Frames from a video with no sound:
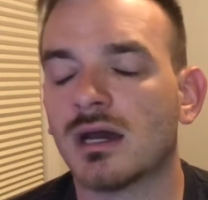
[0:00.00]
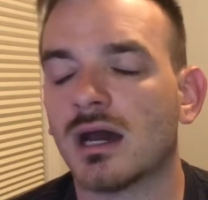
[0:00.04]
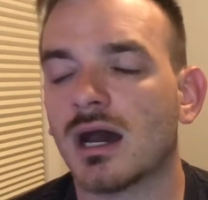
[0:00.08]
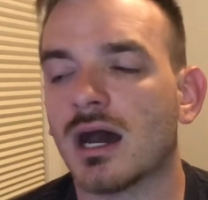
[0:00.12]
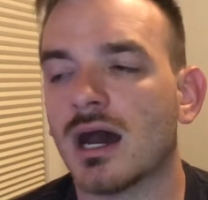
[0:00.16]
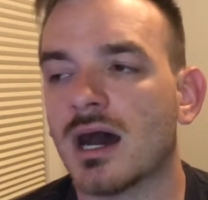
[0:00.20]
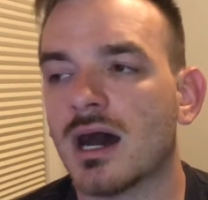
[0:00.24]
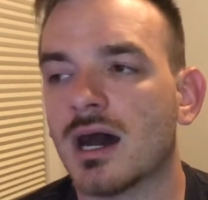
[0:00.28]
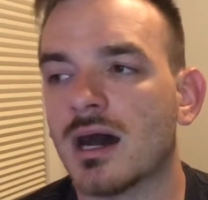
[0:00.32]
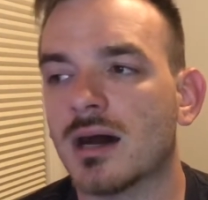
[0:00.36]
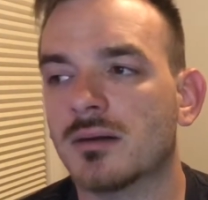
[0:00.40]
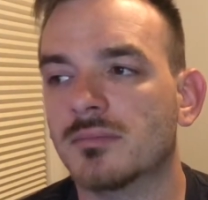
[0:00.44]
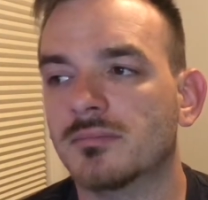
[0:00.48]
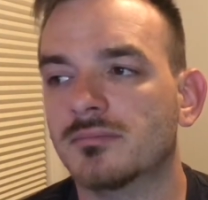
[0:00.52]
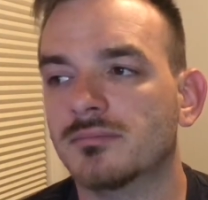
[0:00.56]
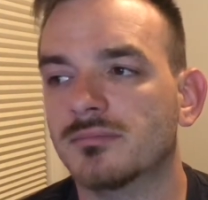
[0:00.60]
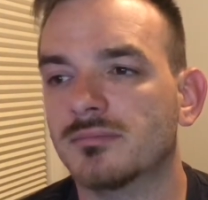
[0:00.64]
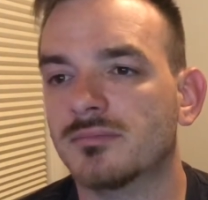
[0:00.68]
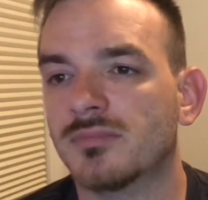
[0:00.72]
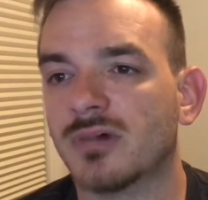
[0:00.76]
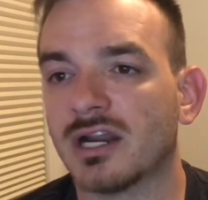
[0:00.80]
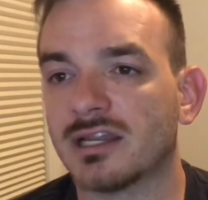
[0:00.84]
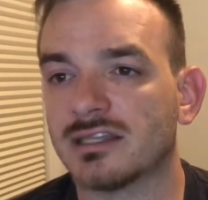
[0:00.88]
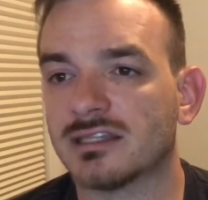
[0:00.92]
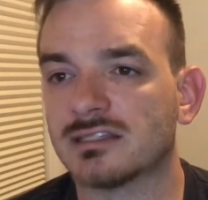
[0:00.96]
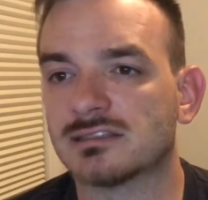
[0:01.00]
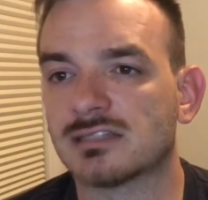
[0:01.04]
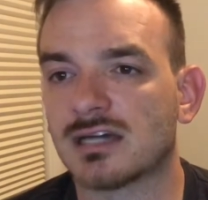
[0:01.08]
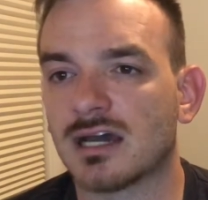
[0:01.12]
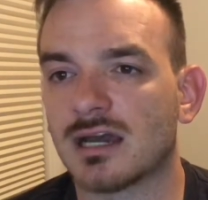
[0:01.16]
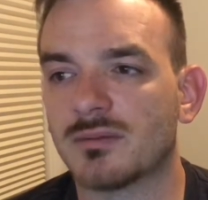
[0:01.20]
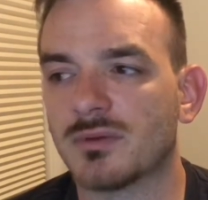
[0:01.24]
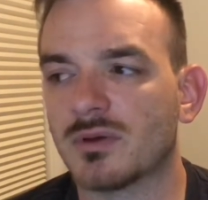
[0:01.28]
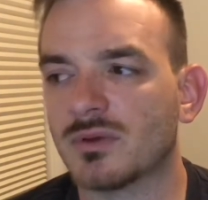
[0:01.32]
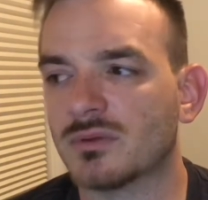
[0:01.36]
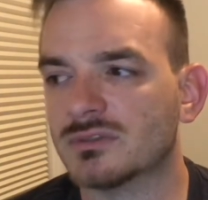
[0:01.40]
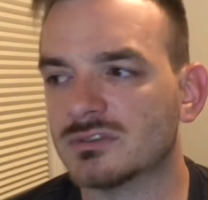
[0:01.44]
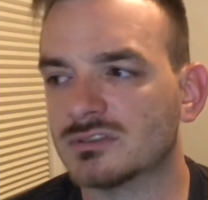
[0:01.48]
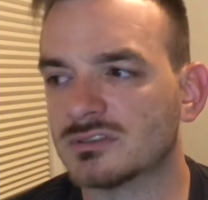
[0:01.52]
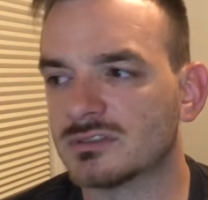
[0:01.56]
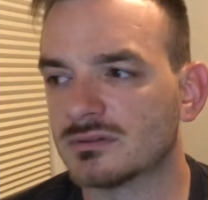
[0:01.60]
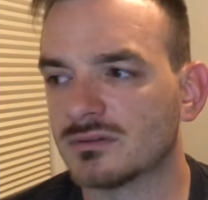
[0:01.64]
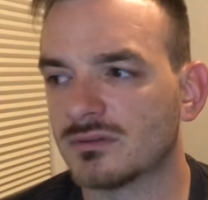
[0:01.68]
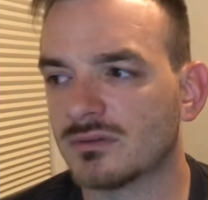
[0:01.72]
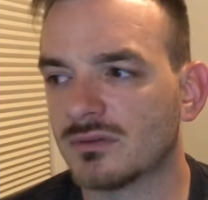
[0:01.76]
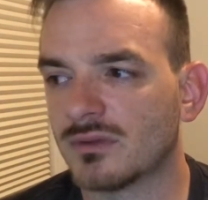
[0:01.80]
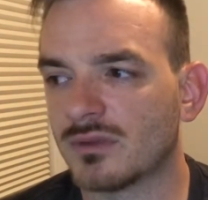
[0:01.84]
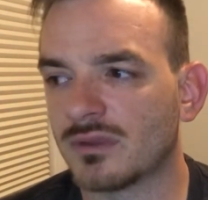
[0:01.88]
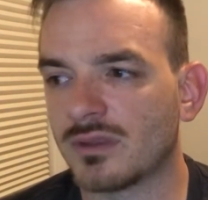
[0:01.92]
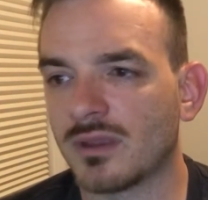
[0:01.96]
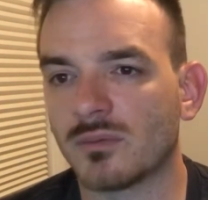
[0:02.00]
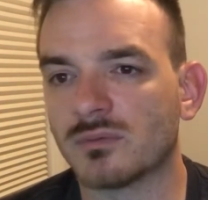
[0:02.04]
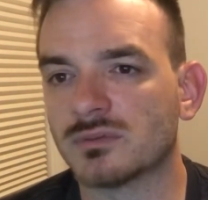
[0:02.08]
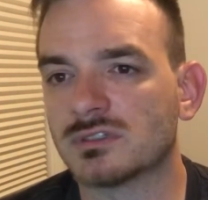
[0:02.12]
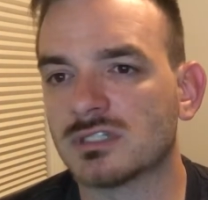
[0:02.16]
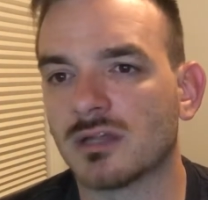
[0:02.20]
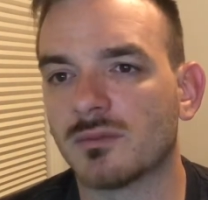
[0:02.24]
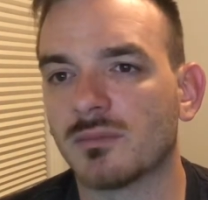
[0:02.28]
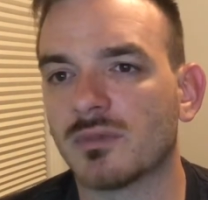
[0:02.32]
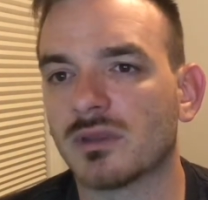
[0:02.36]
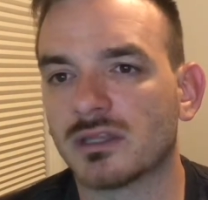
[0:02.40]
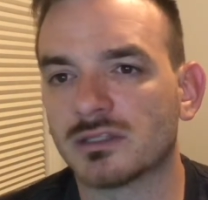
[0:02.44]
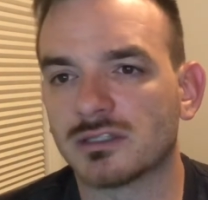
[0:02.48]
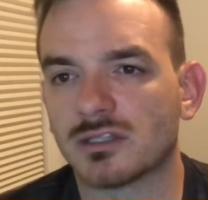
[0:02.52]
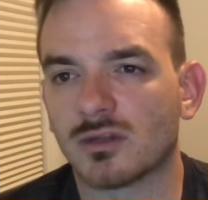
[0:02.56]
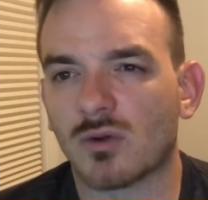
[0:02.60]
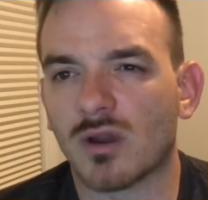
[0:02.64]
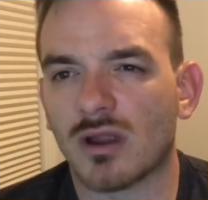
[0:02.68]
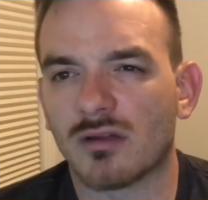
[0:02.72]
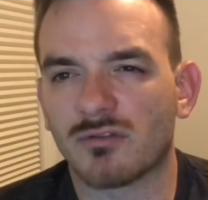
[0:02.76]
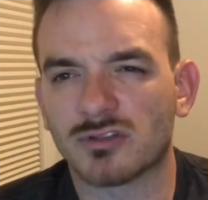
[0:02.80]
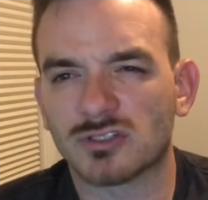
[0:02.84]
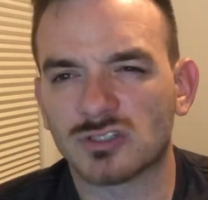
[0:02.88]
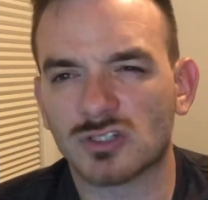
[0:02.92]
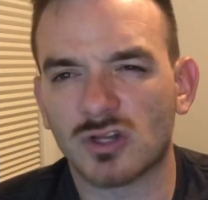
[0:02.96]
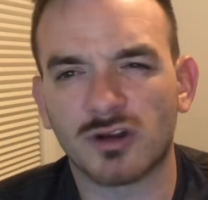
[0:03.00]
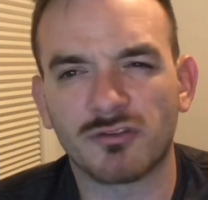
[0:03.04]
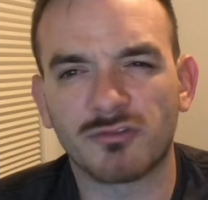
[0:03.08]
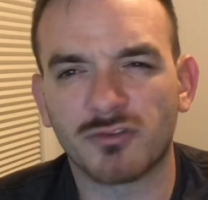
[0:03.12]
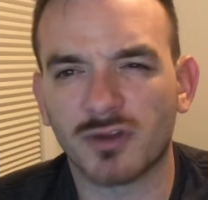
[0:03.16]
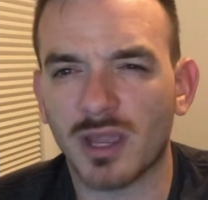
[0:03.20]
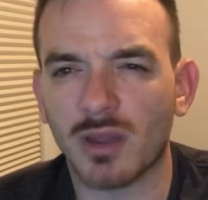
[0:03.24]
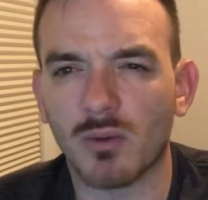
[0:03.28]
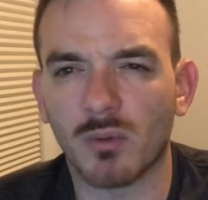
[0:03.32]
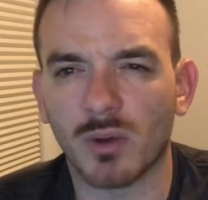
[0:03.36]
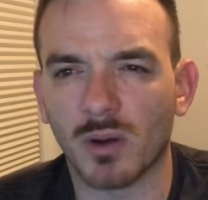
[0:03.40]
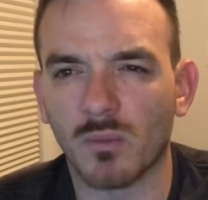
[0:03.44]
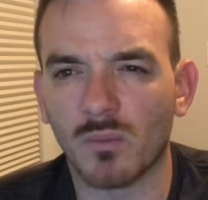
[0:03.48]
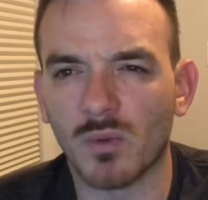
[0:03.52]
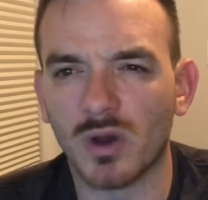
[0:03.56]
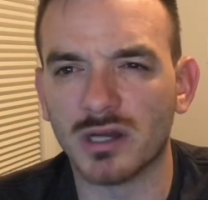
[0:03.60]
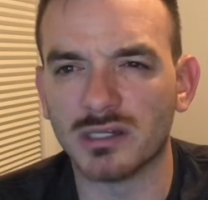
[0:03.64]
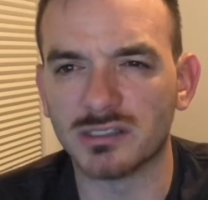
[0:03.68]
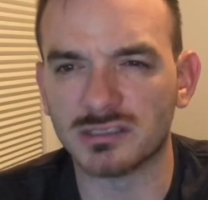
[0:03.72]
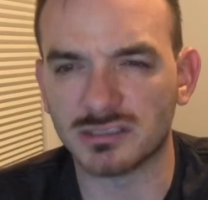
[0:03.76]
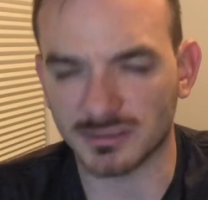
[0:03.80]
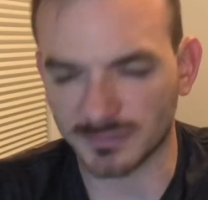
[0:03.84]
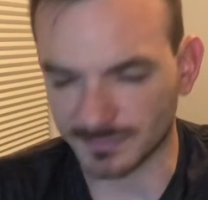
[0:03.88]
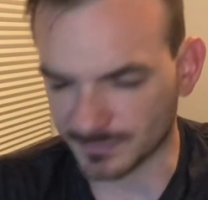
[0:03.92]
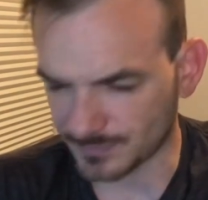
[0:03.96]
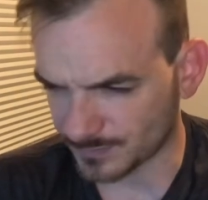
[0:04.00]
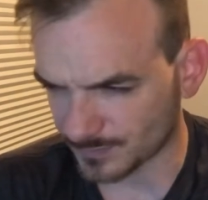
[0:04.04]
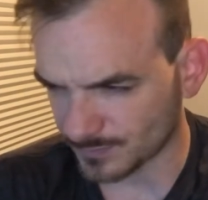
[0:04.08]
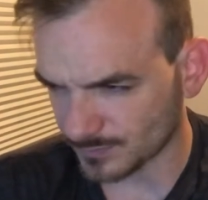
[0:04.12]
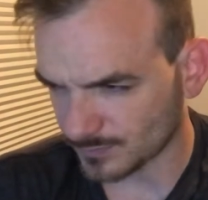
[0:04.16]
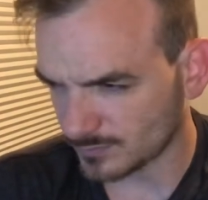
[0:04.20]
But at the time they were telling me like the graphics card, I forget what it was.